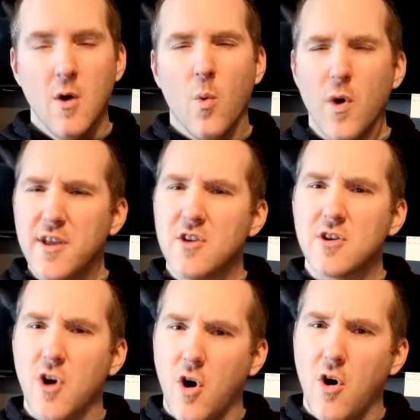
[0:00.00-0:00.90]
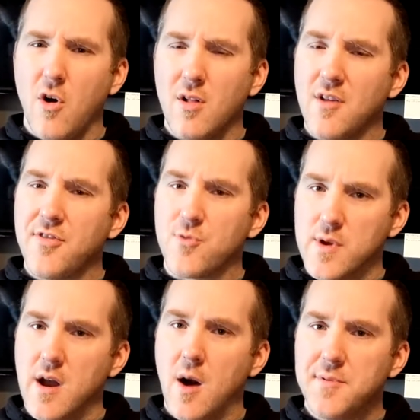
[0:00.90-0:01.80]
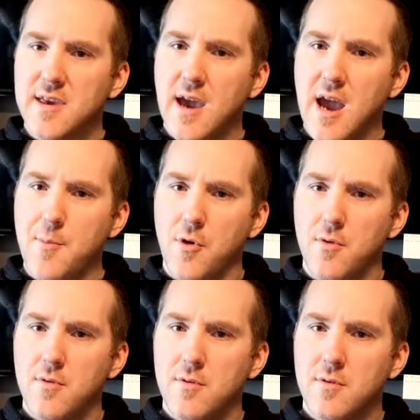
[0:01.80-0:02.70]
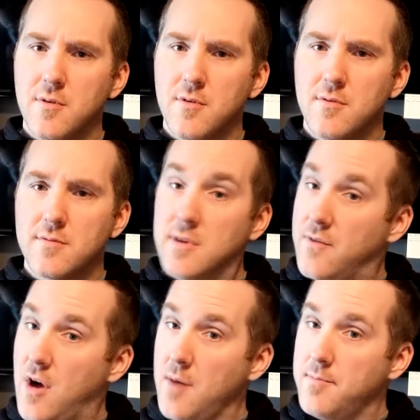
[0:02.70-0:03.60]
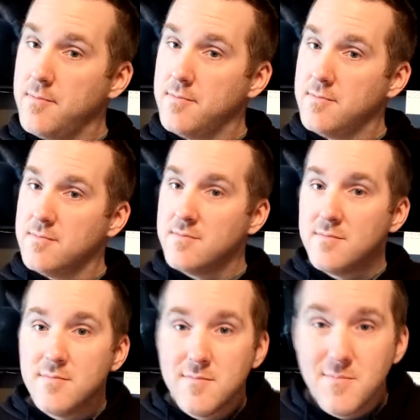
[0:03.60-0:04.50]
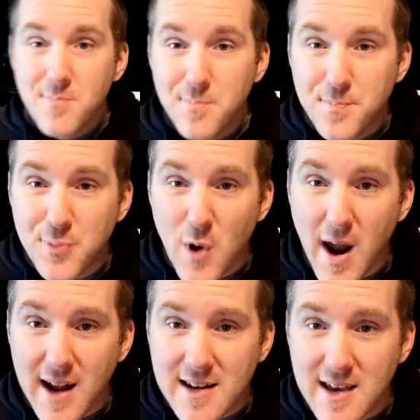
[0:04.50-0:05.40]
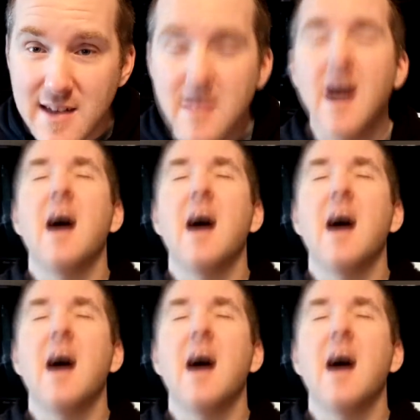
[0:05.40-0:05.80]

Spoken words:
What do you call a three-humped camel? Give up? Pregnant!